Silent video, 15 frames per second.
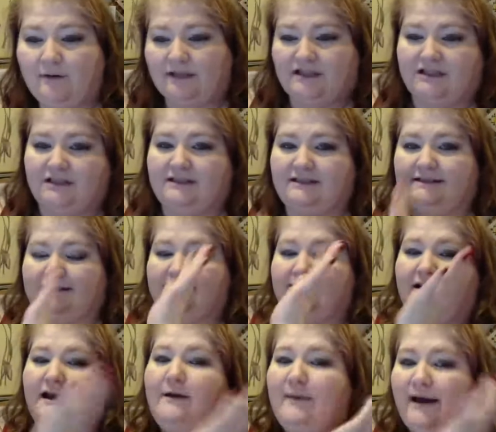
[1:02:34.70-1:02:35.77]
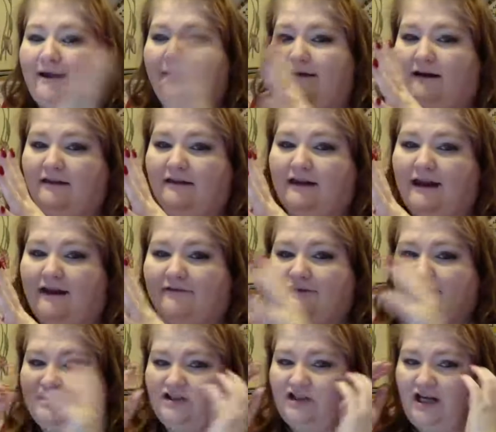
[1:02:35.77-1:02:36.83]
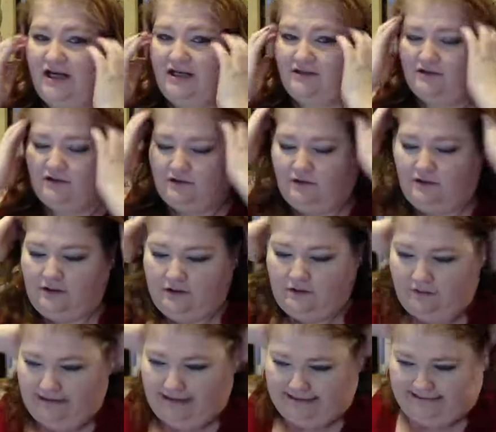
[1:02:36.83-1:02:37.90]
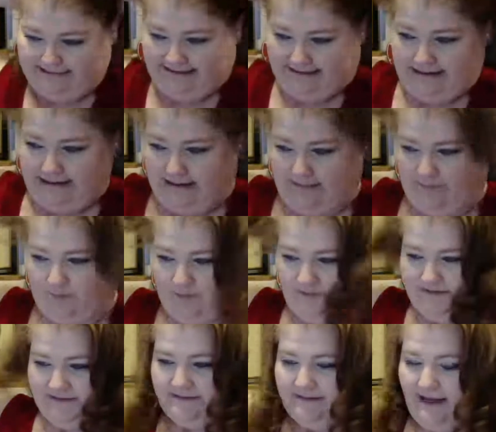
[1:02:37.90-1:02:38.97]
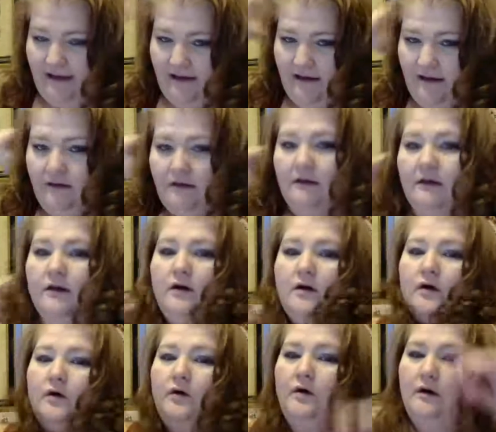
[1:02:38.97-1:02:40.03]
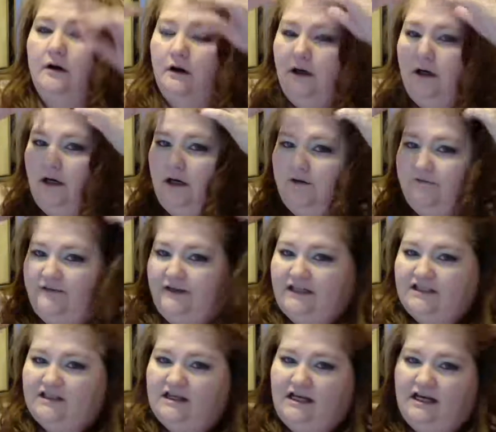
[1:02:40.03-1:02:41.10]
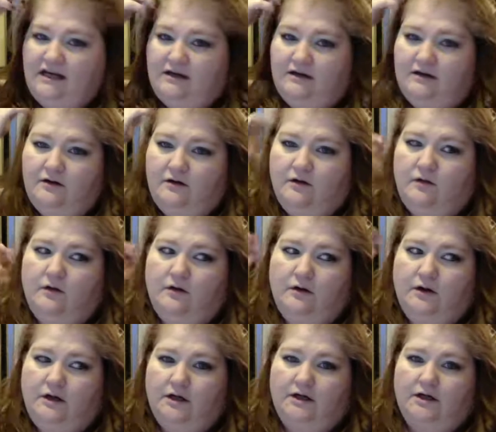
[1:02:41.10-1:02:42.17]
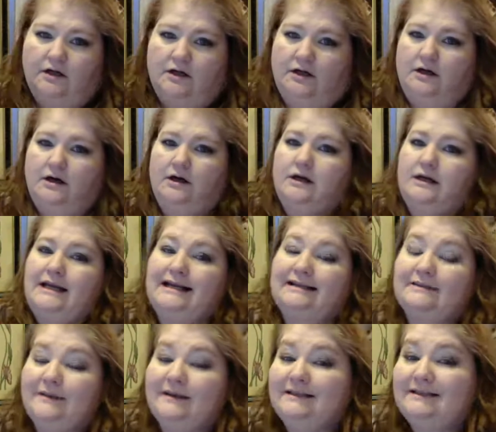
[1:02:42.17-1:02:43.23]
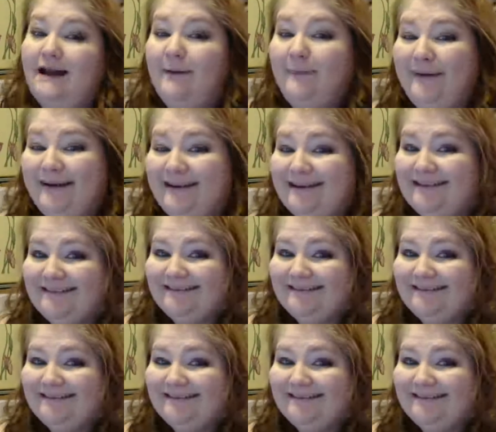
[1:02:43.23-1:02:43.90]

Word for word: questions about the holiday gift exchange or how to sign up or the sale or finishing or next week's topic?